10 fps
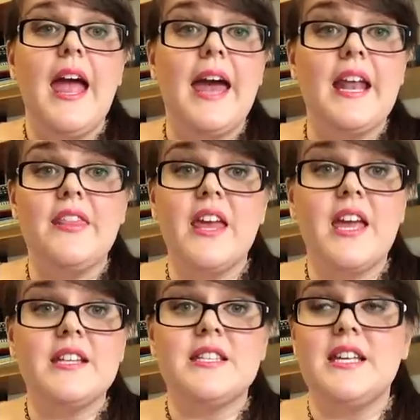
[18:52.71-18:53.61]
And I think
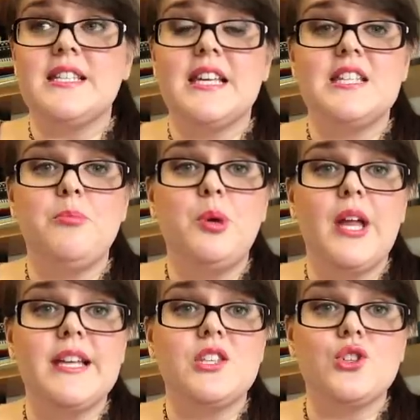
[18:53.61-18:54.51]
it's as simple
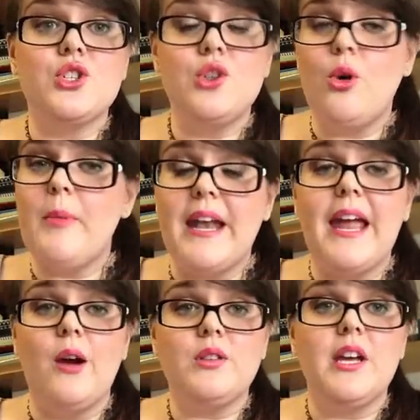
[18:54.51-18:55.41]
as there's so many
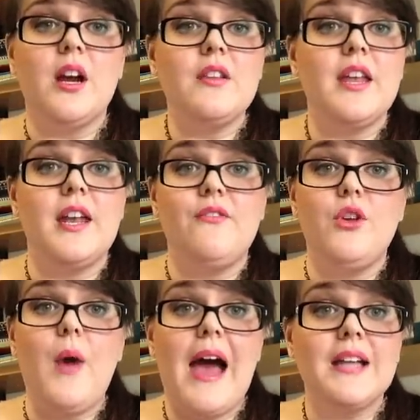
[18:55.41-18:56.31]
out there that if
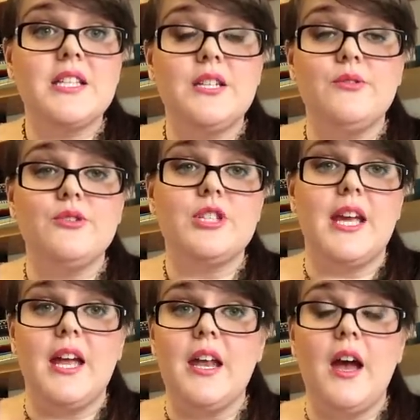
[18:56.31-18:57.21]
you had students
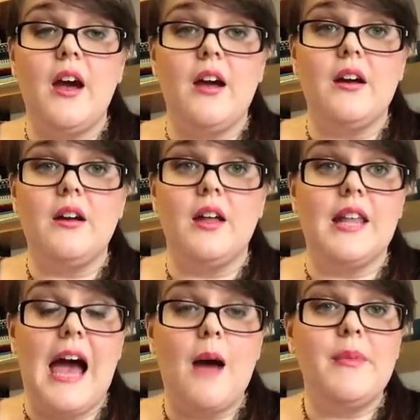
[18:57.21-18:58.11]
in a
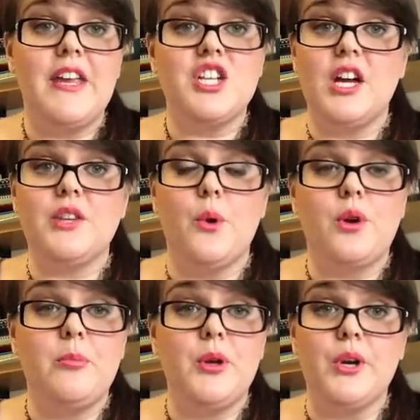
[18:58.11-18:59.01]
lab and they each had their own
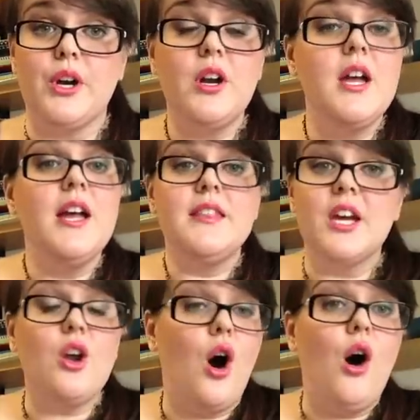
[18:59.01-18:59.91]
computer, they
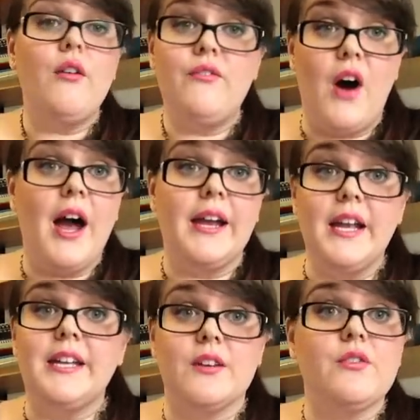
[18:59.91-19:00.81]
could all find
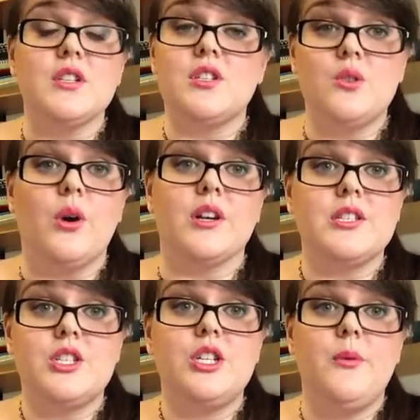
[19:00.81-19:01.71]
a different
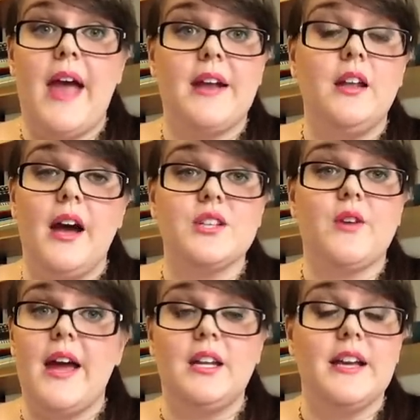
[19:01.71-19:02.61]
source to analyze
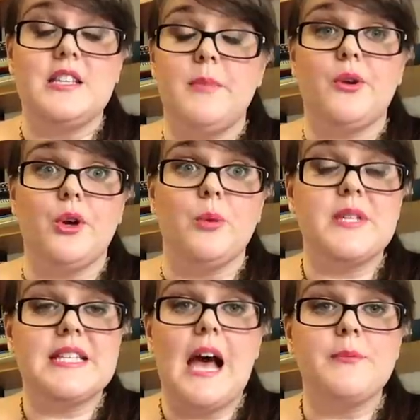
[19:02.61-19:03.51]
or analyze in groups.
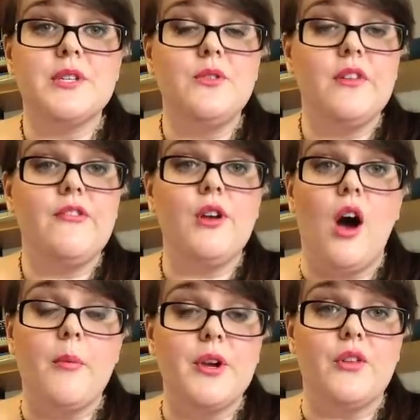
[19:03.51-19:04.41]
It's absolutely
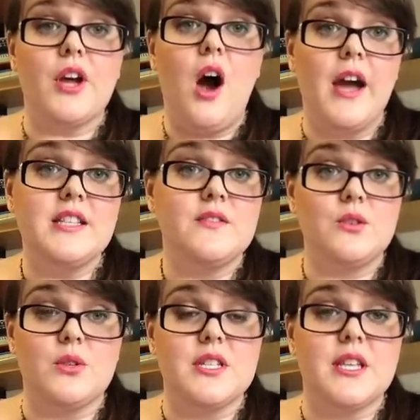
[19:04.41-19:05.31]
phenomenal, the kinds of
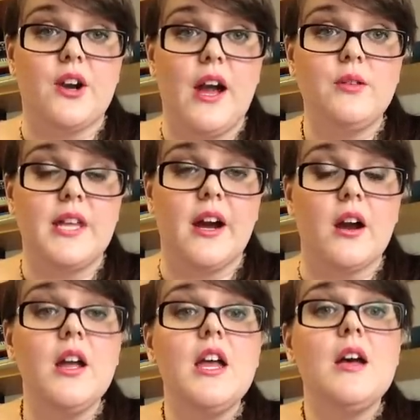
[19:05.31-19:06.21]
sources that are out
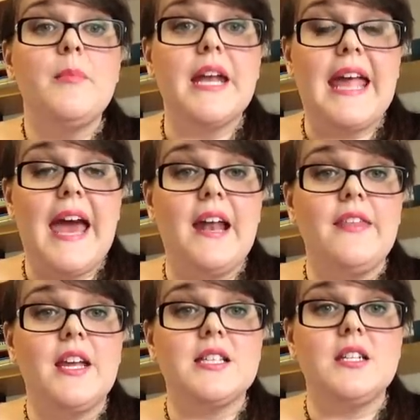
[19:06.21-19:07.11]
there. But again, I
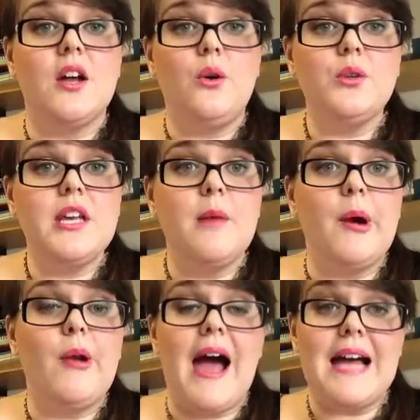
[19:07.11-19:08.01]
think it's not only
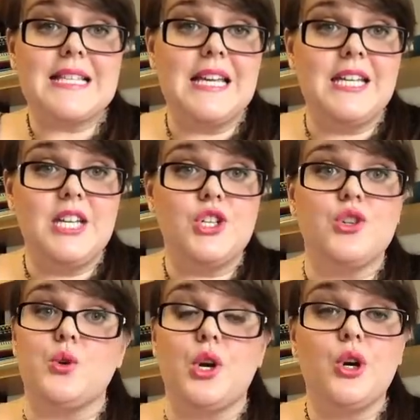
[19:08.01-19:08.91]
about asking
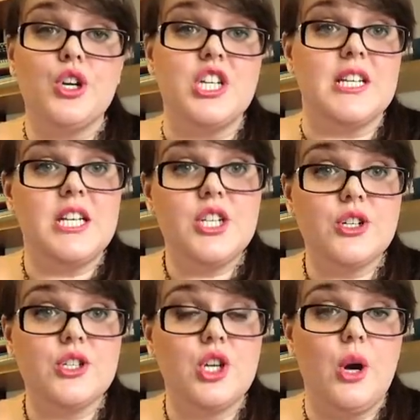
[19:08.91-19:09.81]
teachers or encouraging
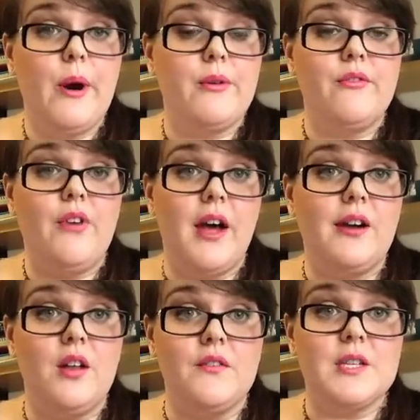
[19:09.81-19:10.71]
teachers to go out and find
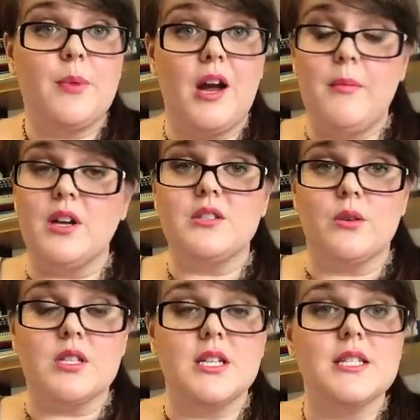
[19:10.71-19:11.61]
all of these primary
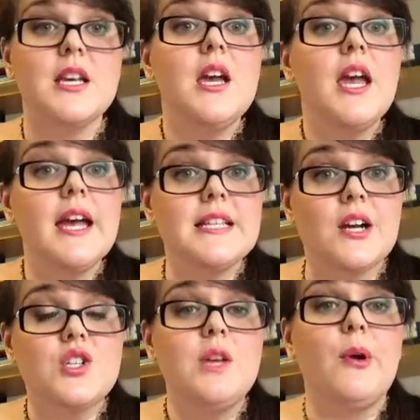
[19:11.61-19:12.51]
sources. It's
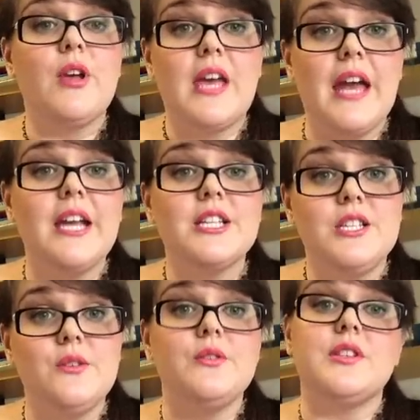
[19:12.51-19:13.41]
actually about getting
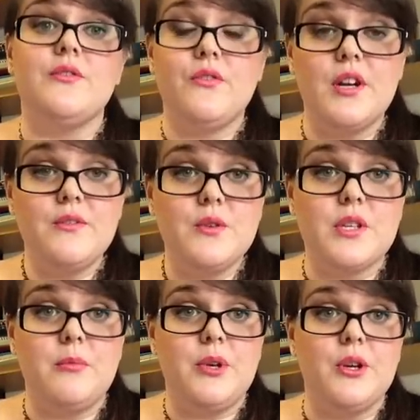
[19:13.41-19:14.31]
students in front of those
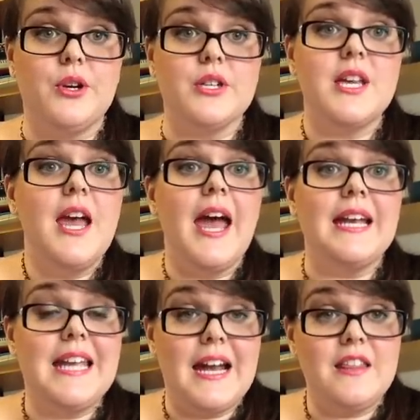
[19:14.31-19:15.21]
computers
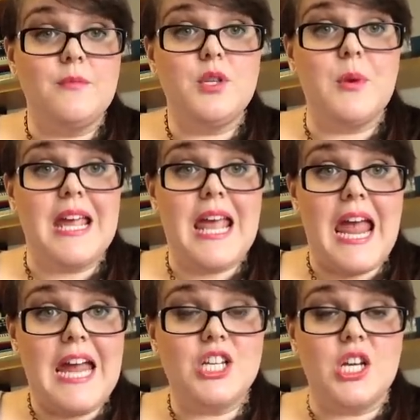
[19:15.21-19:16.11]
and getting them to
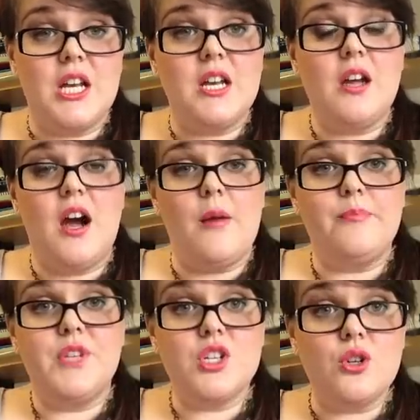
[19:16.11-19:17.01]
engage in
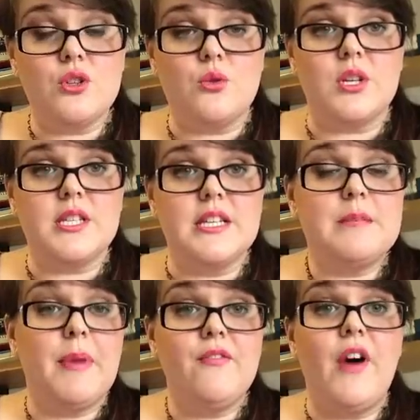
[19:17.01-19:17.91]
digital sources
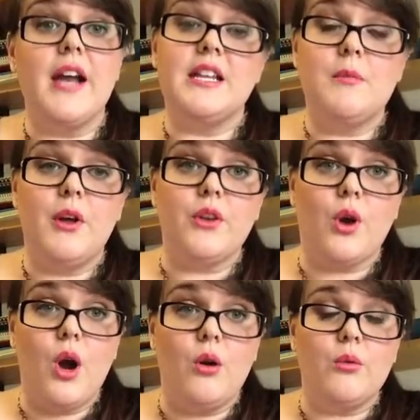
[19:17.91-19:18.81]
by finding them on
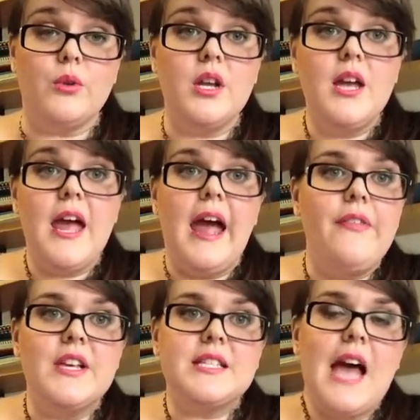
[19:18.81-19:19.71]
their own.
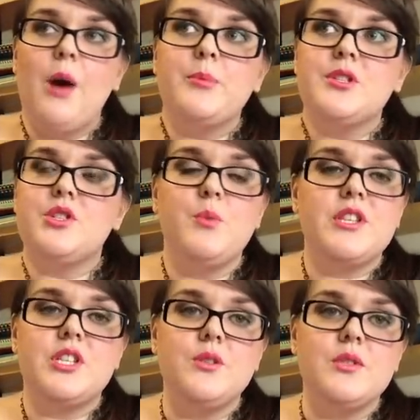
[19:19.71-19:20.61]
And this helps with
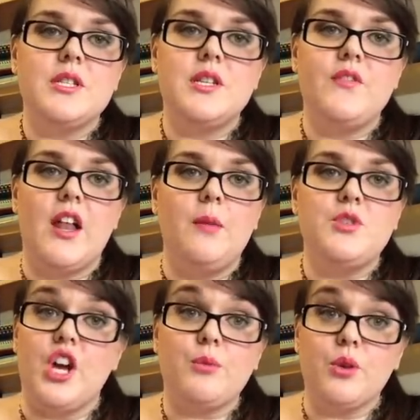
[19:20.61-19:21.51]
students to develop
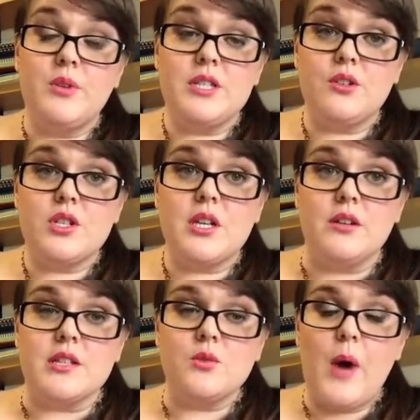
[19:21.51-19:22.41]
general research
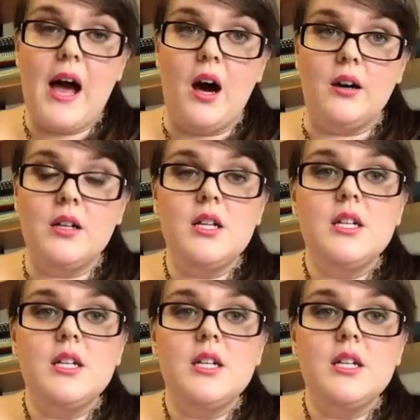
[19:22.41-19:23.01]
skills as well.